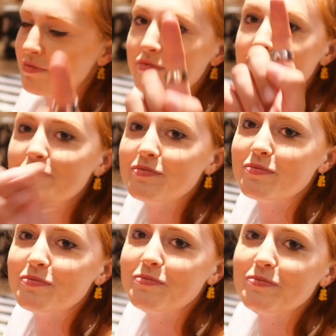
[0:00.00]

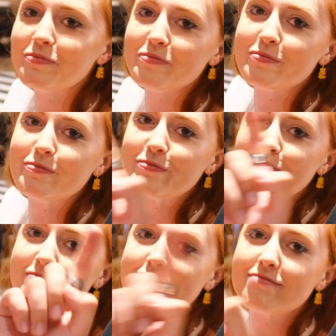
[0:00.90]

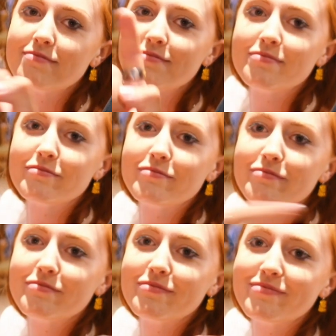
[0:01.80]

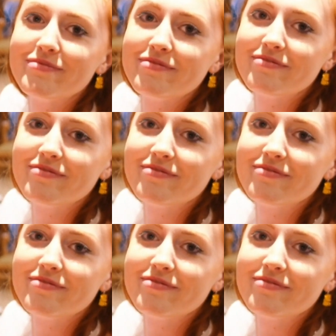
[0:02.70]
[no speech]